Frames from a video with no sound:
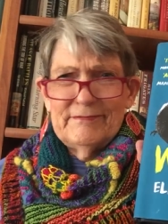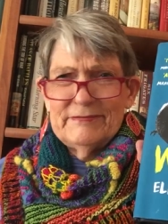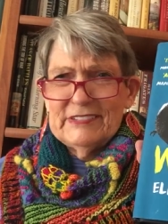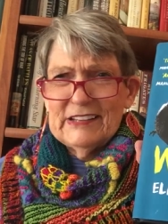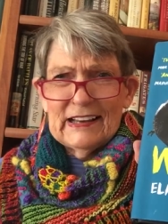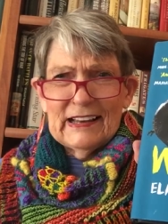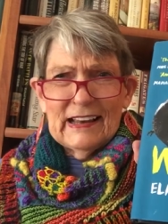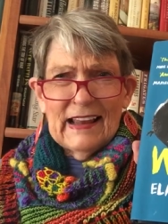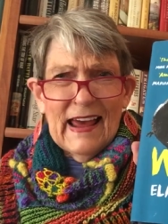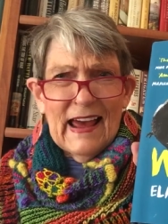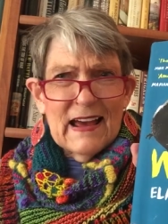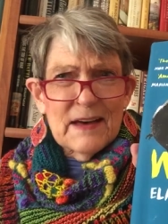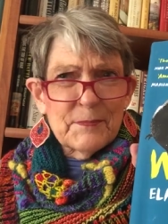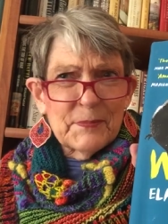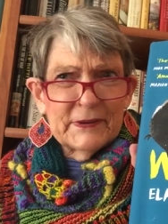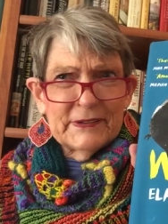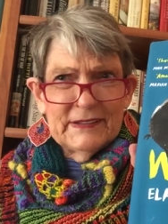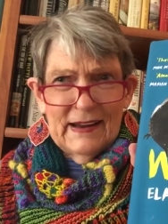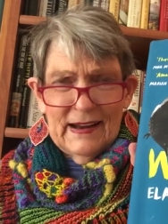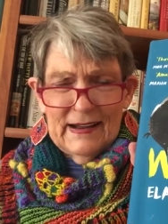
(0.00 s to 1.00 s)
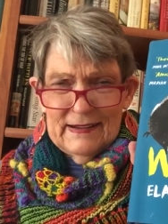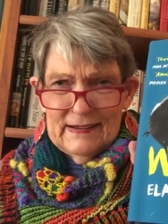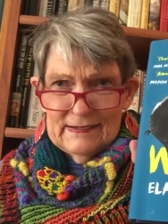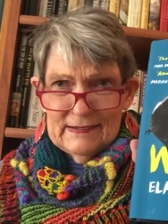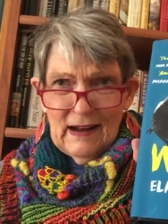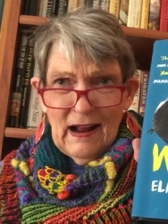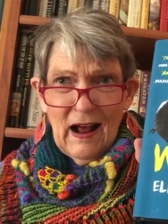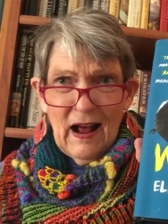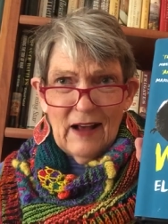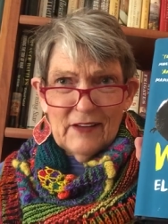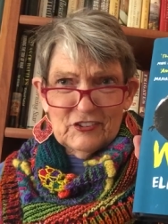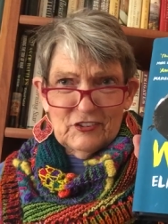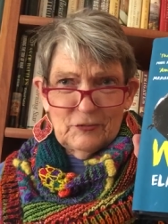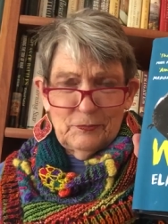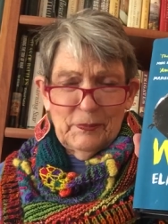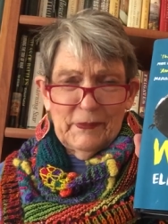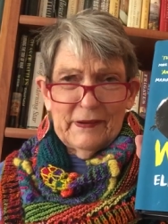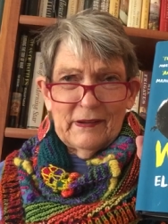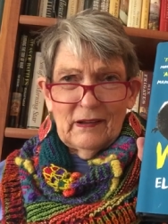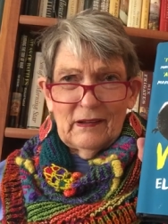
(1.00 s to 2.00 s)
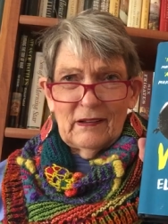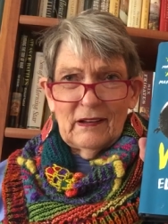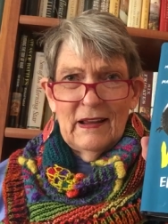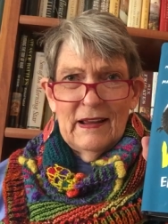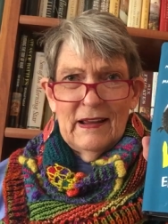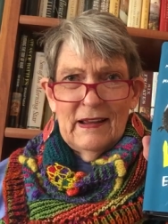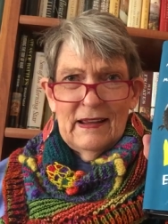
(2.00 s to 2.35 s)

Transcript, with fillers: dilapidated hospital.